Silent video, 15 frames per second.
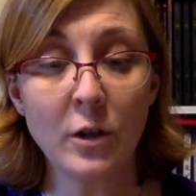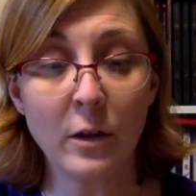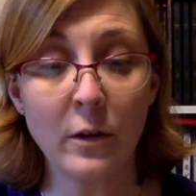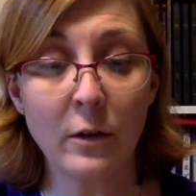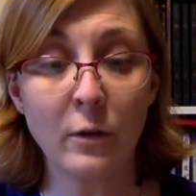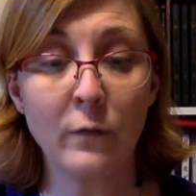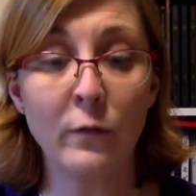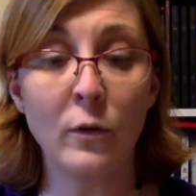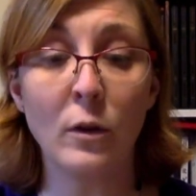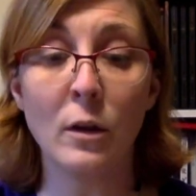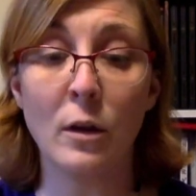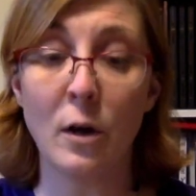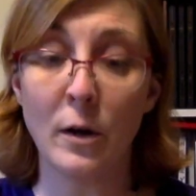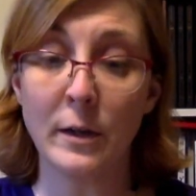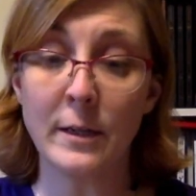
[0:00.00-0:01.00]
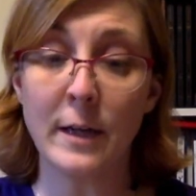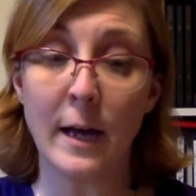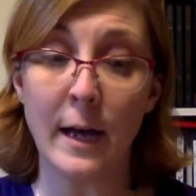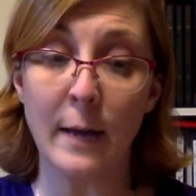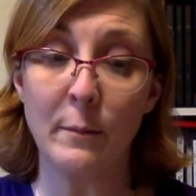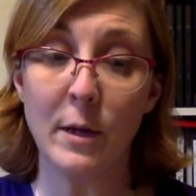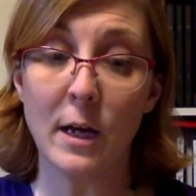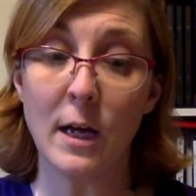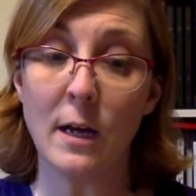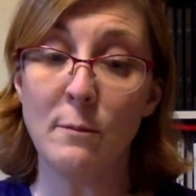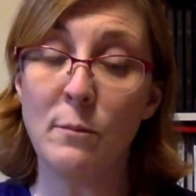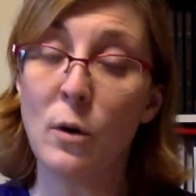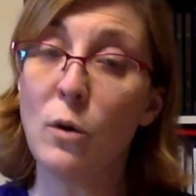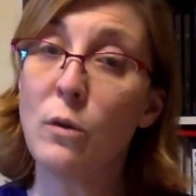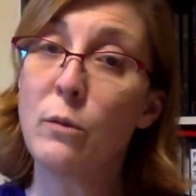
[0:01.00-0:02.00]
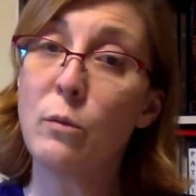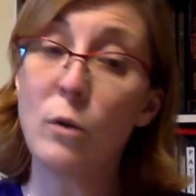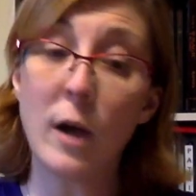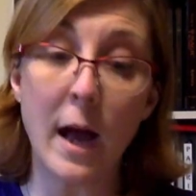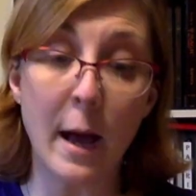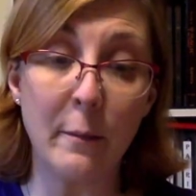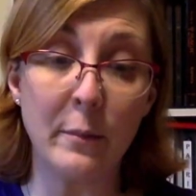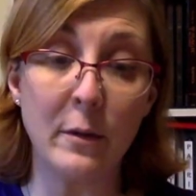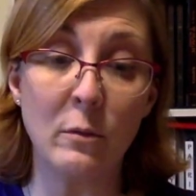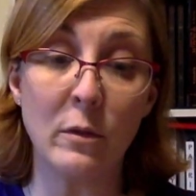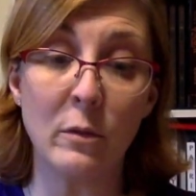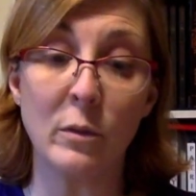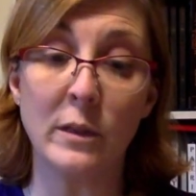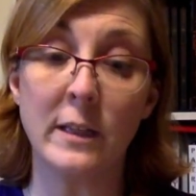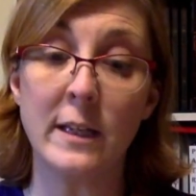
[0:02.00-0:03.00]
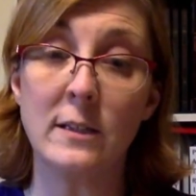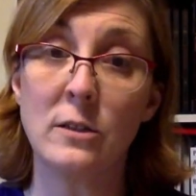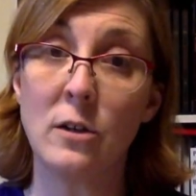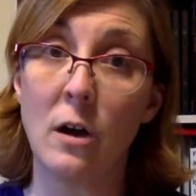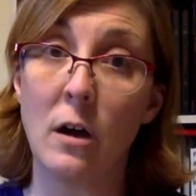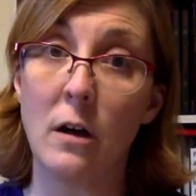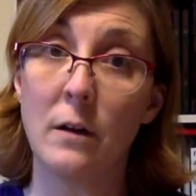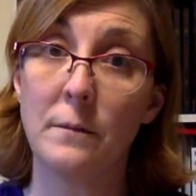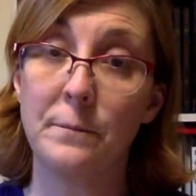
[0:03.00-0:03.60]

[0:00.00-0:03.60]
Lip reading: other for a long time, and both were happy with what they saw.